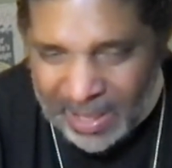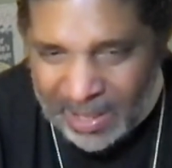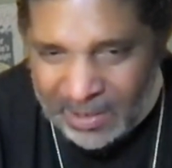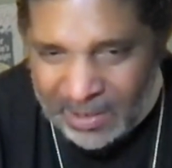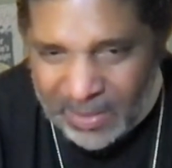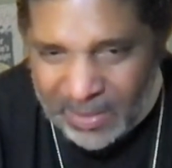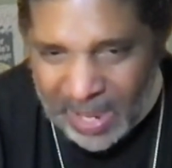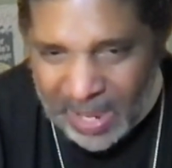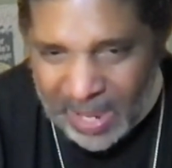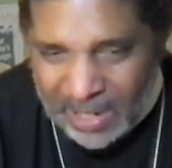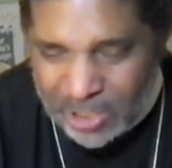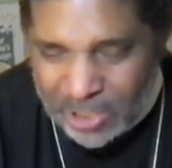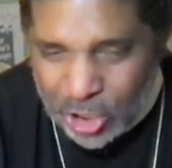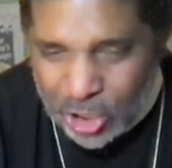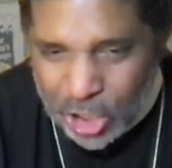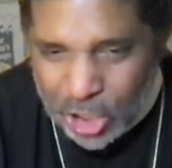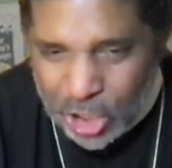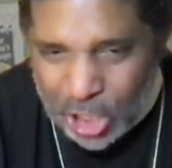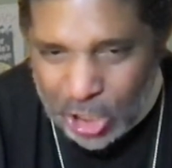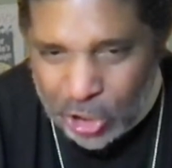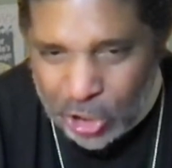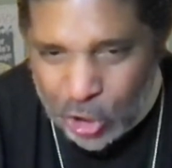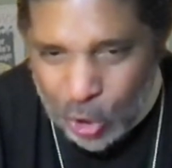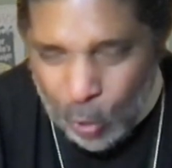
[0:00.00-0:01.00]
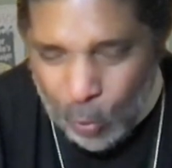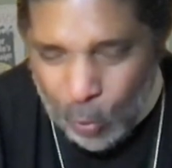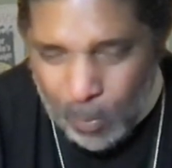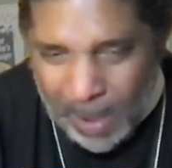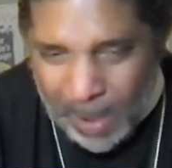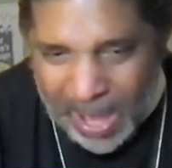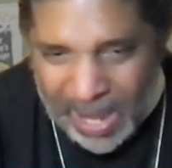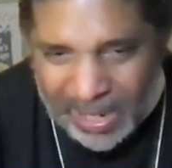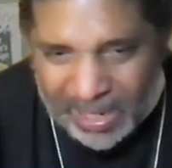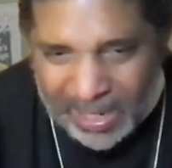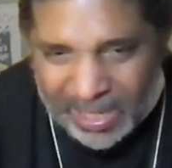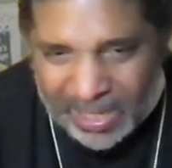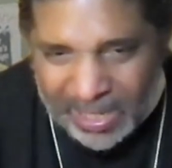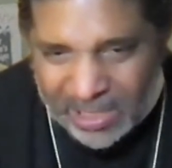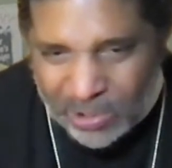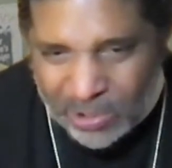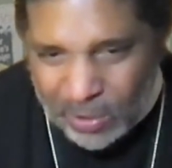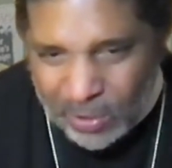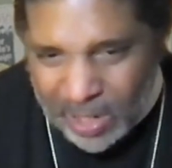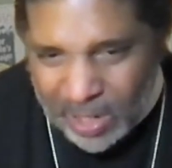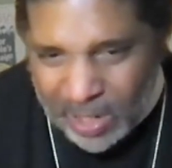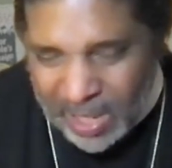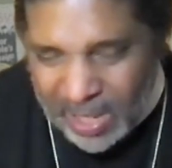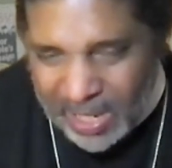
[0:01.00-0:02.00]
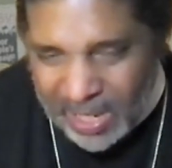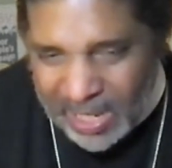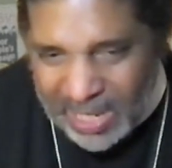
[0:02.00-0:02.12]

there's that nobody is going to